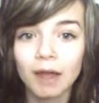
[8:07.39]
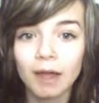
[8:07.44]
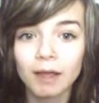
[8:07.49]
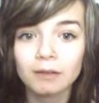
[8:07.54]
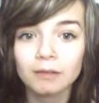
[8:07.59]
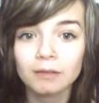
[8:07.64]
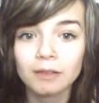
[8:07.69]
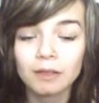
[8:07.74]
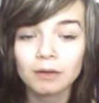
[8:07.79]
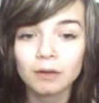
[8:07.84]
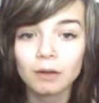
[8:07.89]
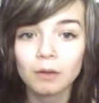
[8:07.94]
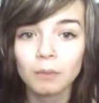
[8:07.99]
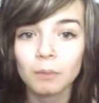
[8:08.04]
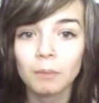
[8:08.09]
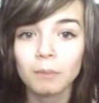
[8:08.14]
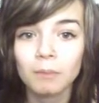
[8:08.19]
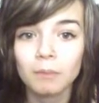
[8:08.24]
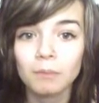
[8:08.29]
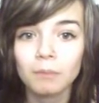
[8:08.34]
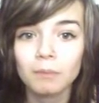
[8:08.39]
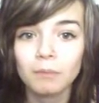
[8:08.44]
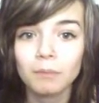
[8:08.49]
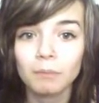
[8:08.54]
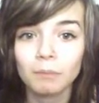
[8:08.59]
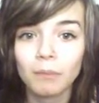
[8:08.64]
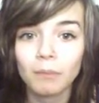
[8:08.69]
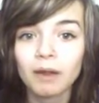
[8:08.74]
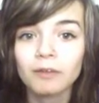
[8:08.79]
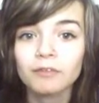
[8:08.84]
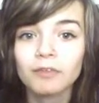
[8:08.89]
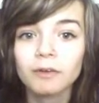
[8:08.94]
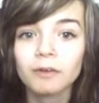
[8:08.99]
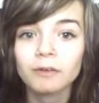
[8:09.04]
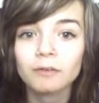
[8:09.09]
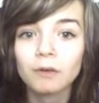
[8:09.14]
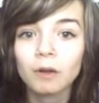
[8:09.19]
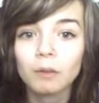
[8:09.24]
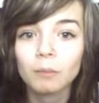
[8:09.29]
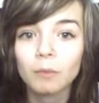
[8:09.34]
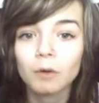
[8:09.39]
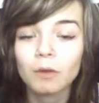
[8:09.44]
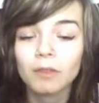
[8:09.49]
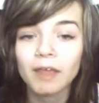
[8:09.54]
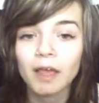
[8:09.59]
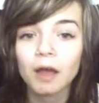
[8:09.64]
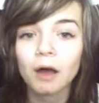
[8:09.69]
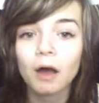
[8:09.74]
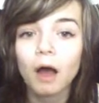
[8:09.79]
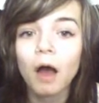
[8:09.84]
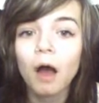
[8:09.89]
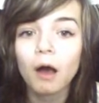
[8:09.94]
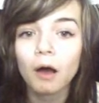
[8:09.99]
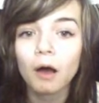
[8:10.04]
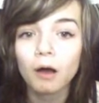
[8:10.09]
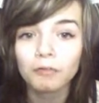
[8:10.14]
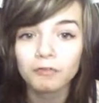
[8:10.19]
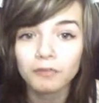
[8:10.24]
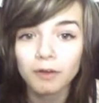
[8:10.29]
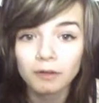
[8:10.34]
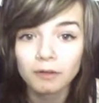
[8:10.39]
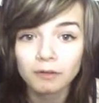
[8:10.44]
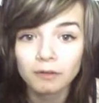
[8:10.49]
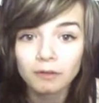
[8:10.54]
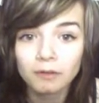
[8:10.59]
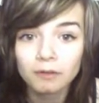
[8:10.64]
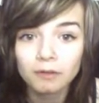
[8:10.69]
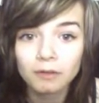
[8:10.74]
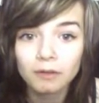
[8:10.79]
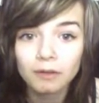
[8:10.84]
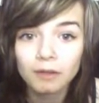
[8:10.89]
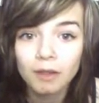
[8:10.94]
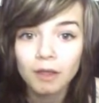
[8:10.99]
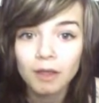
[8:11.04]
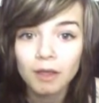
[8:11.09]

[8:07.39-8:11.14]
Like, they're not my friends no more, they are our friends.